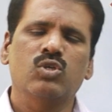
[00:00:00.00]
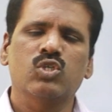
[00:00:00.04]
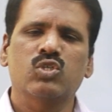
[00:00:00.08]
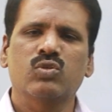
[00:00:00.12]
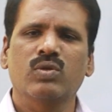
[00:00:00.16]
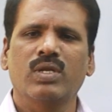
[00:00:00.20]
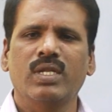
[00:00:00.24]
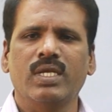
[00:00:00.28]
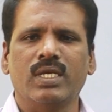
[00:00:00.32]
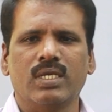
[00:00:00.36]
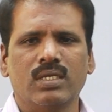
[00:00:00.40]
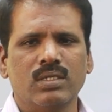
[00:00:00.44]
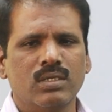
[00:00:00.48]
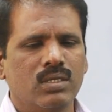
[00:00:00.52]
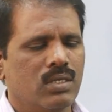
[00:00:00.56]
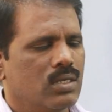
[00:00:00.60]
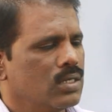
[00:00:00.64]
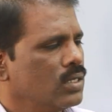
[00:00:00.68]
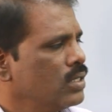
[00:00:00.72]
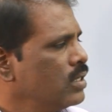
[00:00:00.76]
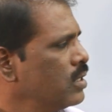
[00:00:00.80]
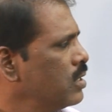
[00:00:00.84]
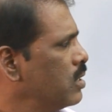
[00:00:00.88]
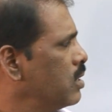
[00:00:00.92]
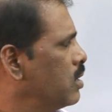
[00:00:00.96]
Usually
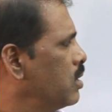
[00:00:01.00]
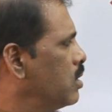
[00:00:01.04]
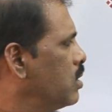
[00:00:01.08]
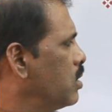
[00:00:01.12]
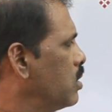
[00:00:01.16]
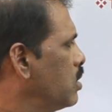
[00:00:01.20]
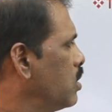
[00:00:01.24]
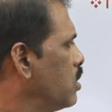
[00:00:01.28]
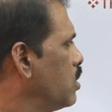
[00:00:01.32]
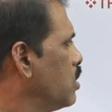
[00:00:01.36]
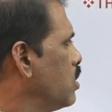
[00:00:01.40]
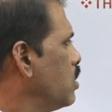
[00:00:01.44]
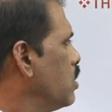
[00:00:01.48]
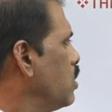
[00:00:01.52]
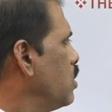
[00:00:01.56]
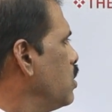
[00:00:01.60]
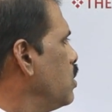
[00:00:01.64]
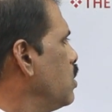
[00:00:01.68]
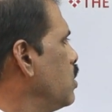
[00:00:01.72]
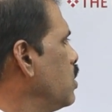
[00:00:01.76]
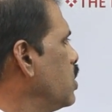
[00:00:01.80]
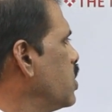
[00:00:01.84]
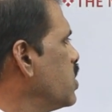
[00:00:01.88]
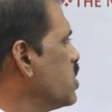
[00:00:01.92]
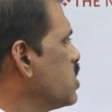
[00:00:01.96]

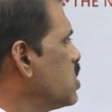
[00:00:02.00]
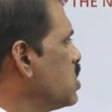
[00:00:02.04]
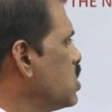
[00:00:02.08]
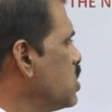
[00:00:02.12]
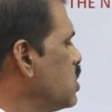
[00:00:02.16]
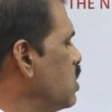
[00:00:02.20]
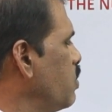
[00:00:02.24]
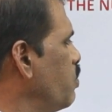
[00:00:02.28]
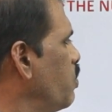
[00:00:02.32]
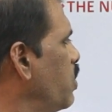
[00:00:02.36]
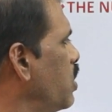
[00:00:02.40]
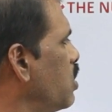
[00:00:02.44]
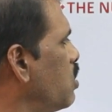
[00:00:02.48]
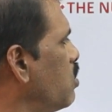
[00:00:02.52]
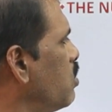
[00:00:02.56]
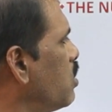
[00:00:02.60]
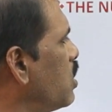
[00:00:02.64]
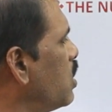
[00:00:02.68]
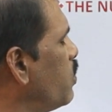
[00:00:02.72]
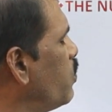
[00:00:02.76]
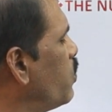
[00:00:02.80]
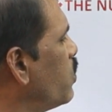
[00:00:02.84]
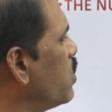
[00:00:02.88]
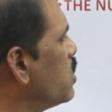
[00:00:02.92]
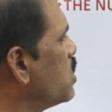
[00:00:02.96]
it is a symbol
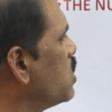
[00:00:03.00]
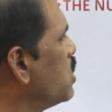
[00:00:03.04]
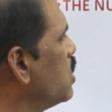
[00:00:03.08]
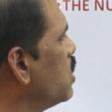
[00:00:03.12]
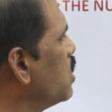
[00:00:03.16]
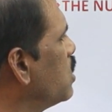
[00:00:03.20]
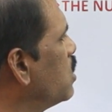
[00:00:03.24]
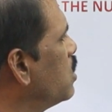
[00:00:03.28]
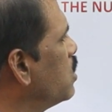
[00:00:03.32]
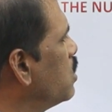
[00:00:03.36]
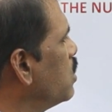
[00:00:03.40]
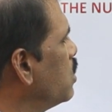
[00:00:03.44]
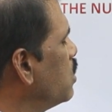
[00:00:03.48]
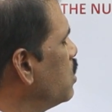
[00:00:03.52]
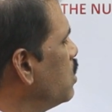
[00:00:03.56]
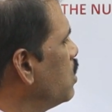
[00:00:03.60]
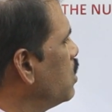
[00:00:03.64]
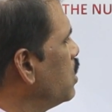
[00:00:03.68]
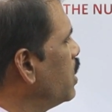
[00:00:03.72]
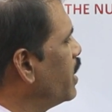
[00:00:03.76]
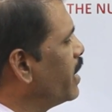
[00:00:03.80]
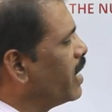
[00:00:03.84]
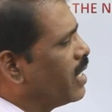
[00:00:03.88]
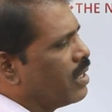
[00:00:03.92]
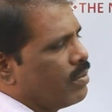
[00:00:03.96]
to represent
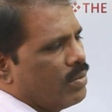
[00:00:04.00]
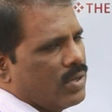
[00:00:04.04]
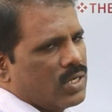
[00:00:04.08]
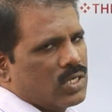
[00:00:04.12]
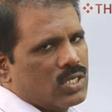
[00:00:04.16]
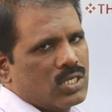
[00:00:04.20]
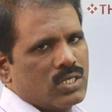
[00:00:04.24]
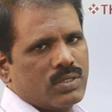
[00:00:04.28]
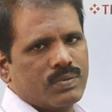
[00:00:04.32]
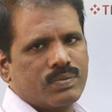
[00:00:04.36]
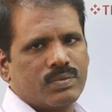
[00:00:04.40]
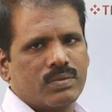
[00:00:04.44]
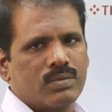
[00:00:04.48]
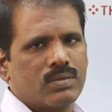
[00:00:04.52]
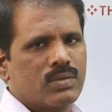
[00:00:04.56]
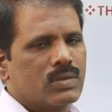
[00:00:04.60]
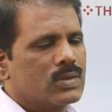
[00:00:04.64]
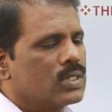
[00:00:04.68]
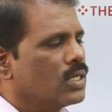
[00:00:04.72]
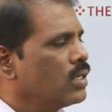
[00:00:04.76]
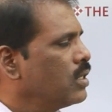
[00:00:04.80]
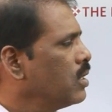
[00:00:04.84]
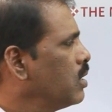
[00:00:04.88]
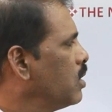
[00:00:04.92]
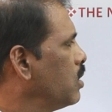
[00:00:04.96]
an element.
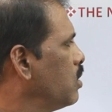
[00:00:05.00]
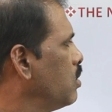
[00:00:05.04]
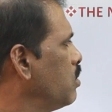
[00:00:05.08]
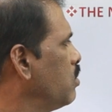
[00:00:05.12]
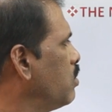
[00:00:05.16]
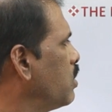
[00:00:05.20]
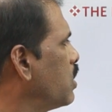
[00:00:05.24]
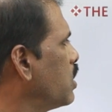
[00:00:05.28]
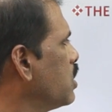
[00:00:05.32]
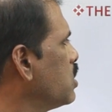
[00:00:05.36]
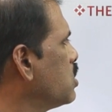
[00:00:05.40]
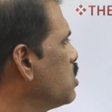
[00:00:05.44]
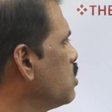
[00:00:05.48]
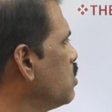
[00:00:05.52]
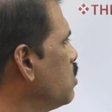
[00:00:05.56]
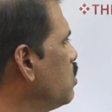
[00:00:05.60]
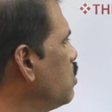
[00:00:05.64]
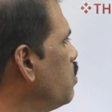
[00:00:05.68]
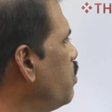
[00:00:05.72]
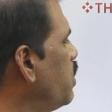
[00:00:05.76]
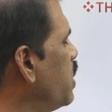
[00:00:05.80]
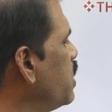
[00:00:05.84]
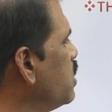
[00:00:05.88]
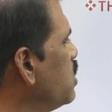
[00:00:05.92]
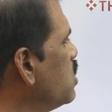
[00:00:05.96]
Okay,
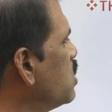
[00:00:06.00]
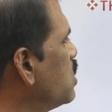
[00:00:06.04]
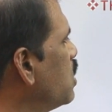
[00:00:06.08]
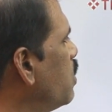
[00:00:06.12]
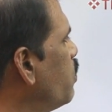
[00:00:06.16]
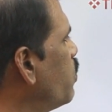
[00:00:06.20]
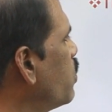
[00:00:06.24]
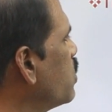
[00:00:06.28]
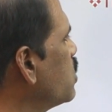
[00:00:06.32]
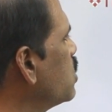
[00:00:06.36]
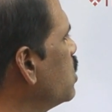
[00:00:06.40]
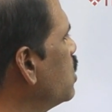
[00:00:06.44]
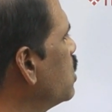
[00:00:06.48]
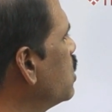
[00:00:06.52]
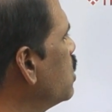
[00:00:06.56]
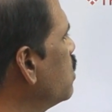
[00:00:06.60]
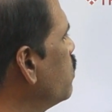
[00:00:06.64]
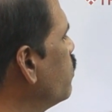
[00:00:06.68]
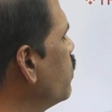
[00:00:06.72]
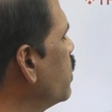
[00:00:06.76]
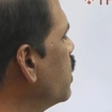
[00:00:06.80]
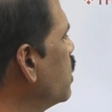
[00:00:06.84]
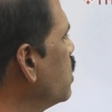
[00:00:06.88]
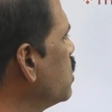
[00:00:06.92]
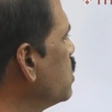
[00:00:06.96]
so by this
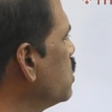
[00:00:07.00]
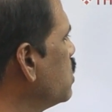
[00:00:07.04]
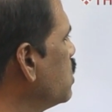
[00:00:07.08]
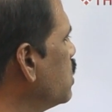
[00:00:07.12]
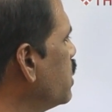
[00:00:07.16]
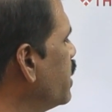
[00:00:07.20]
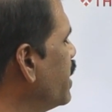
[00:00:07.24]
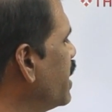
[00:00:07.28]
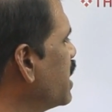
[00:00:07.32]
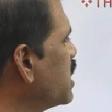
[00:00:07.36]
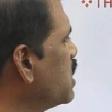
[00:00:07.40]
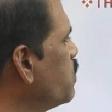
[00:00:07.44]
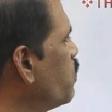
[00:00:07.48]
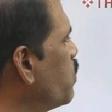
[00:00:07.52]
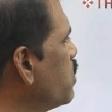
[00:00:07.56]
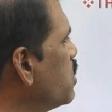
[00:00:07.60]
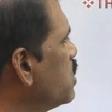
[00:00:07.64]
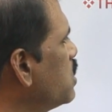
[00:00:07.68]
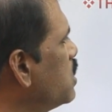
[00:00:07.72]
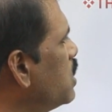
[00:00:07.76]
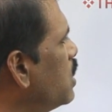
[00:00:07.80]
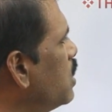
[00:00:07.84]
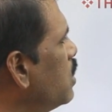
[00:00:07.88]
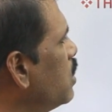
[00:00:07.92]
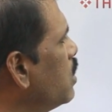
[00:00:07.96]
representation we can
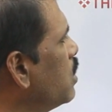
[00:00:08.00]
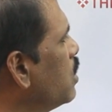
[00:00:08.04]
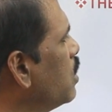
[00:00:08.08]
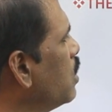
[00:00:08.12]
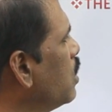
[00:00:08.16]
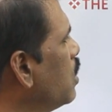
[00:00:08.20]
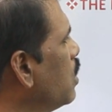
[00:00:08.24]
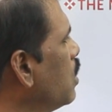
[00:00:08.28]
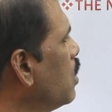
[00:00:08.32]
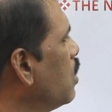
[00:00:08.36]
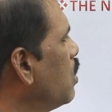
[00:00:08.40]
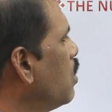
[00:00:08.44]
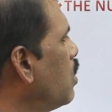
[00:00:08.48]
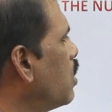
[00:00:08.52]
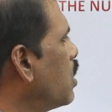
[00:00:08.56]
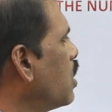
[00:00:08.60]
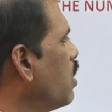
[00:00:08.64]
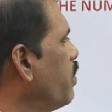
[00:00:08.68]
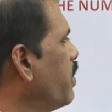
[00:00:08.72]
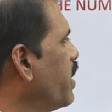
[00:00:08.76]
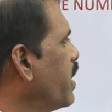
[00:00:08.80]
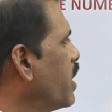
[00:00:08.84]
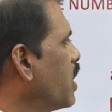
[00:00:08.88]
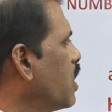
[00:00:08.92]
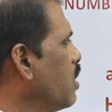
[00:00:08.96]
express the
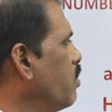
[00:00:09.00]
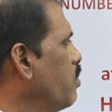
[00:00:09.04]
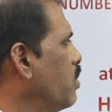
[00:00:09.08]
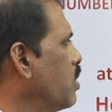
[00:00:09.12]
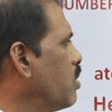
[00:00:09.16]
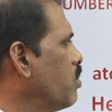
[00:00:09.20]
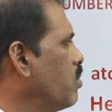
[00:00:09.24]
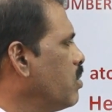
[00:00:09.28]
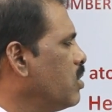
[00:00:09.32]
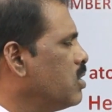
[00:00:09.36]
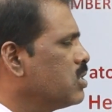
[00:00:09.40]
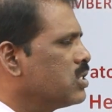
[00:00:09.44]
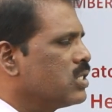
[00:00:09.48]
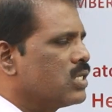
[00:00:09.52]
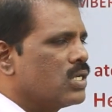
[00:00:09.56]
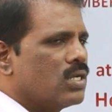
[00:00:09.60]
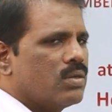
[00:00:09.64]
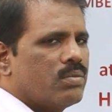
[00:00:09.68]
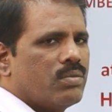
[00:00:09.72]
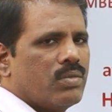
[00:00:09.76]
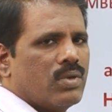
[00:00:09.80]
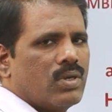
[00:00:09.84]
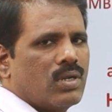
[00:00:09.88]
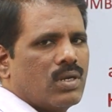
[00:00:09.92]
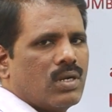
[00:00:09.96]
atomic number, mass
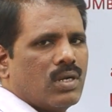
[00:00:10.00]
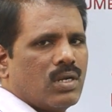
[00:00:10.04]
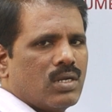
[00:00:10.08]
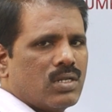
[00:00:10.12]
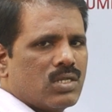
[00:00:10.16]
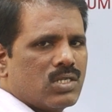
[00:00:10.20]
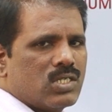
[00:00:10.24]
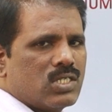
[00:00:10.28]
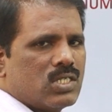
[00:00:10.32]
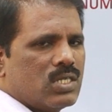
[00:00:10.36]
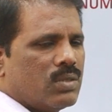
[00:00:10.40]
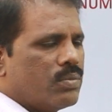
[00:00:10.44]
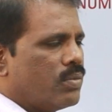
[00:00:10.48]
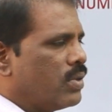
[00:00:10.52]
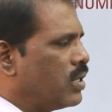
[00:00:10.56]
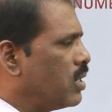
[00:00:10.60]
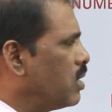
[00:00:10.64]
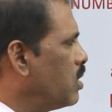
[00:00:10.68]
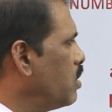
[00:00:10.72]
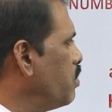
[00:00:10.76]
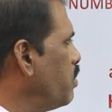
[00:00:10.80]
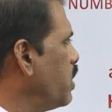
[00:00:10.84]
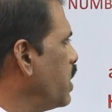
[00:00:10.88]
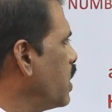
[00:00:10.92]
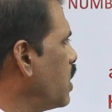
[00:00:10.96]
number and the
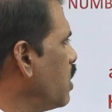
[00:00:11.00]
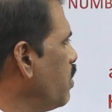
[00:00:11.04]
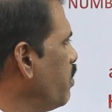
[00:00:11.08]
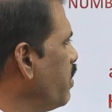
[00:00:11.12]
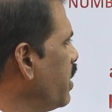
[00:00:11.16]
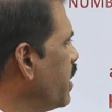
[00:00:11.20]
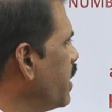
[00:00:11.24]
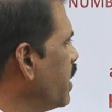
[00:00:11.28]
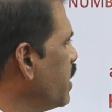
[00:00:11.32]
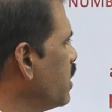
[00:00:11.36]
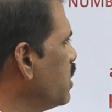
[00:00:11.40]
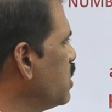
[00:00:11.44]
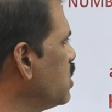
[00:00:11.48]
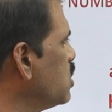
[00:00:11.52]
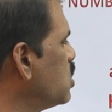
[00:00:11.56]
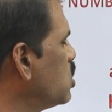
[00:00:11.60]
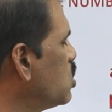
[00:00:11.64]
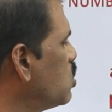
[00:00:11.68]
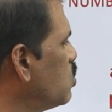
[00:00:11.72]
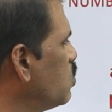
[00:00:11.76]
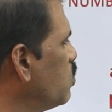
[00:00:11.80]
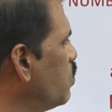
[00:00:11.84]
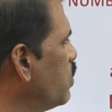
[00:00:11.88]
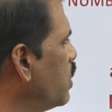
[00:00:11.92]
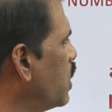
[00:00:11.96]
symbol. By combining
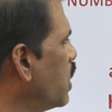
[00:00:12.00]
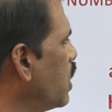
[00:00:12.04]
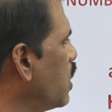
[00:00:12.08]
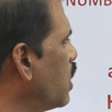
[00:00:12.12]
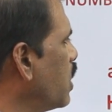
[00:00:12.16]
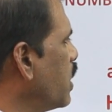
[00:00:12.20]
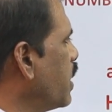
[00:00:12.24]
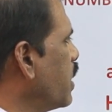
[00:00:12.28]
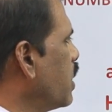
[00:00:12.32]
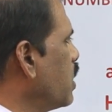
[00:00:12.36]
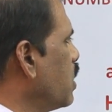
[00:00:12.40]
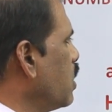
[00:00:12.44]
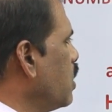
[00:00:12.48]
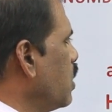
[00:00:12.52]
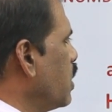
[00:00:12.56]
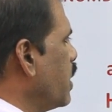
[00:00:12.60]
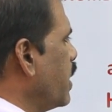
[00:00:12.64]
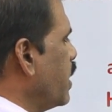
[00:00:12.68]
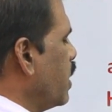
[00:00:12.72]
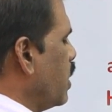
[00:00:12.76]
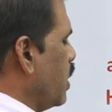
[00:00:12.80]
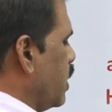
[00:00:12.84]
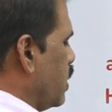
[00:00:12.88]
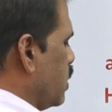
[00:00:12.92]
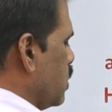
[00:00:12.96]
these two we can
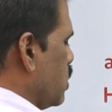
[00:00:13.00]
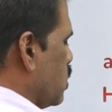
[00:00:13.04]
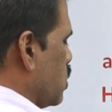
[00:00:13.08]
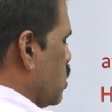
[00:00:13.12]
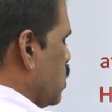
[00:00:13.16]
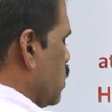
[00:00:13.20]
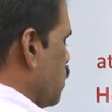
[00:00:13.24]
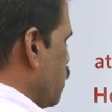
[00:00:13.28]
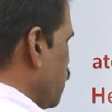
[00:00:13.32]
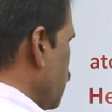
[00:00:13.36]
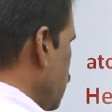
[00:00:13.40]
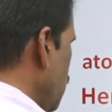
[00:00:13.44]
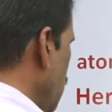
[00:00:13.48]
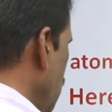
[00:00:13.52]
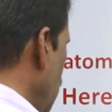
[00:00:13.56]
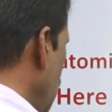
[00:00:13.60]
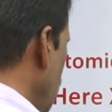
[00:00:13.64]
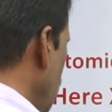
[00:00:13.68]
write like this.